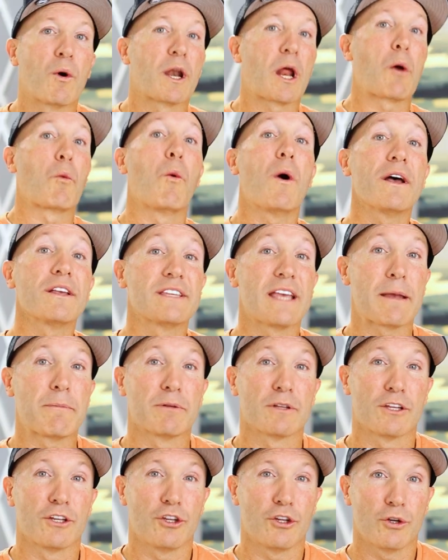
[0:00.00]
what I was
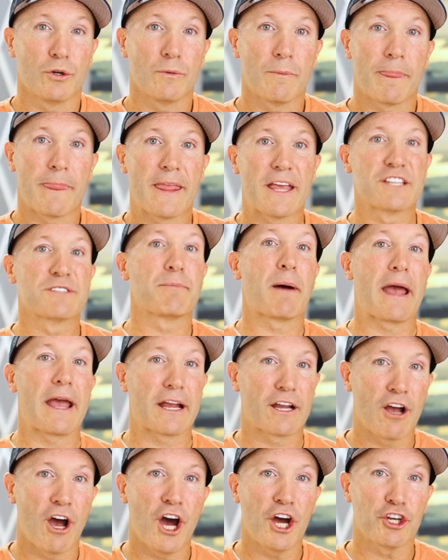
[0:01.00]
able to do is buy a
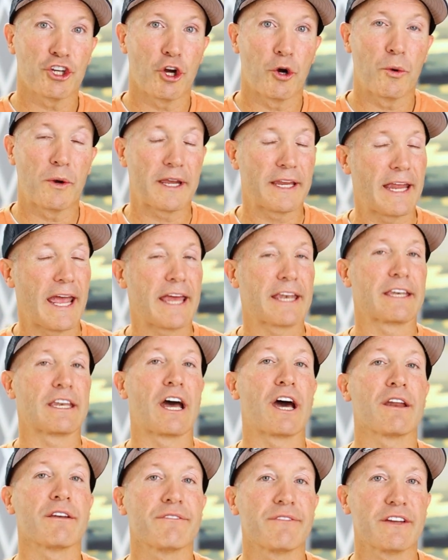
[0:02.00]
condo. It had an
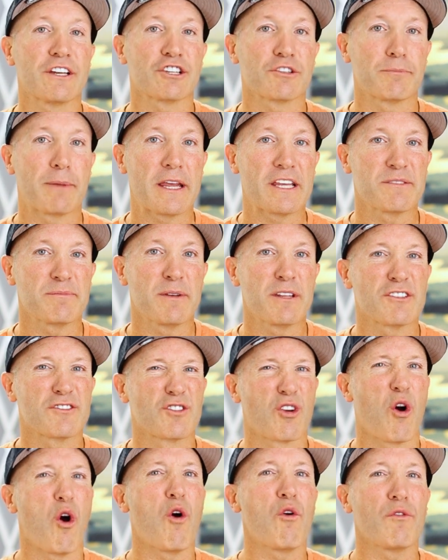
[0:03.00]
unfinished basement.
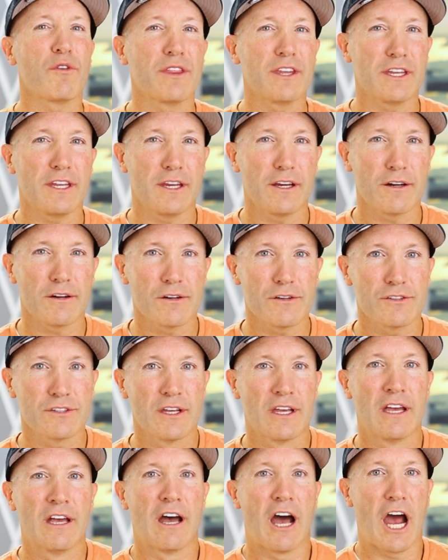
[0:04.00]
So over the
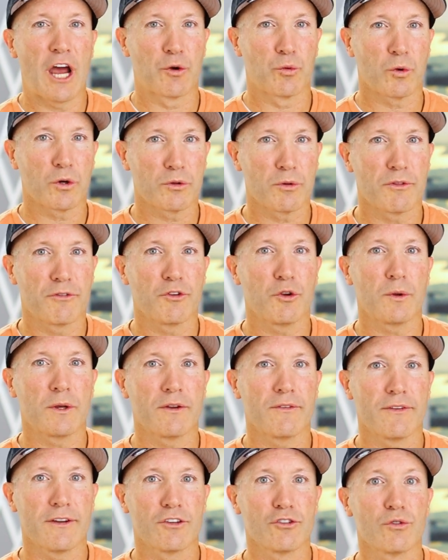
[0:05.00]
years, I'd worked with a few
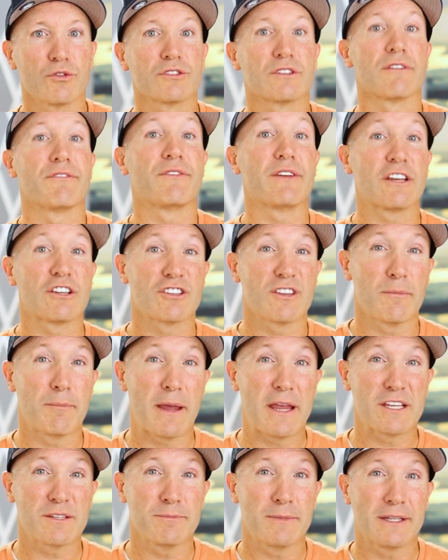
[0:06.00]
individuals to finish the
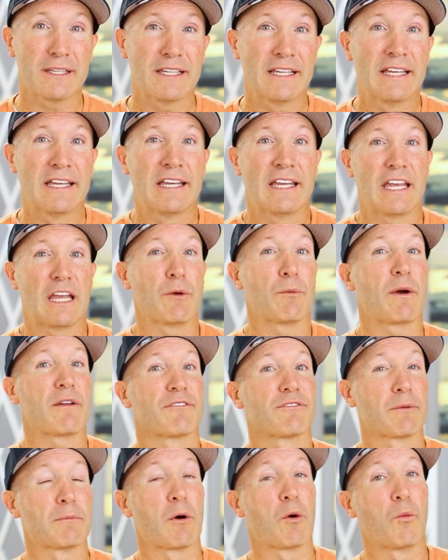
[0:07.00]
basement. It
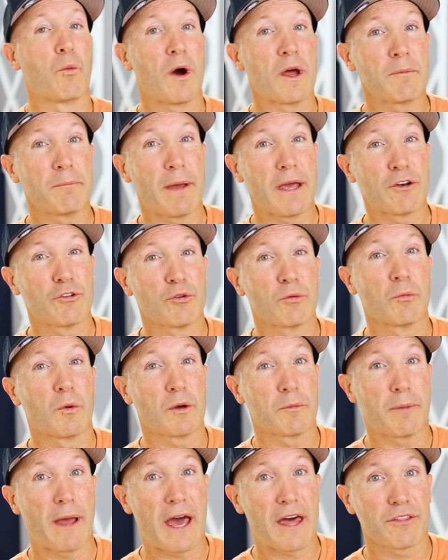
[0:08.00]
went from a 1-bedroom,
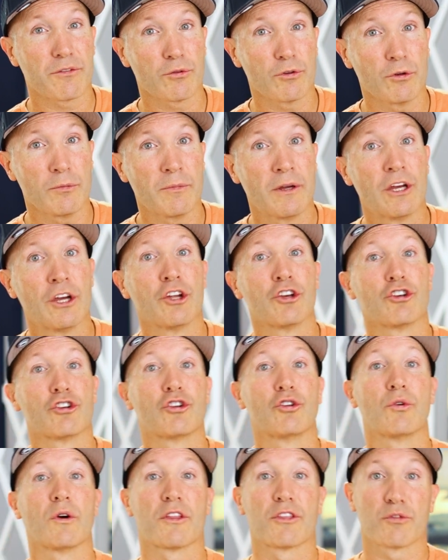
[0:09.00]
1-bathroom
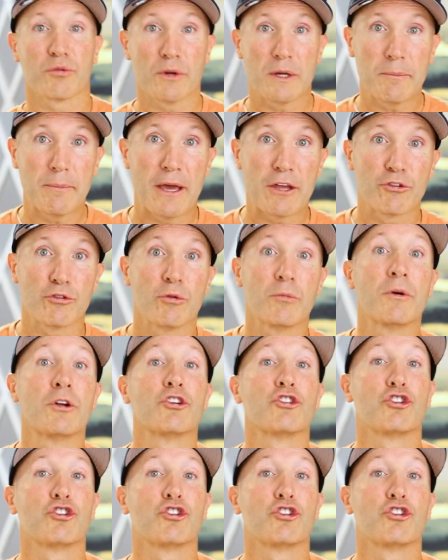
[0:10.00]
to a 3-bedroom,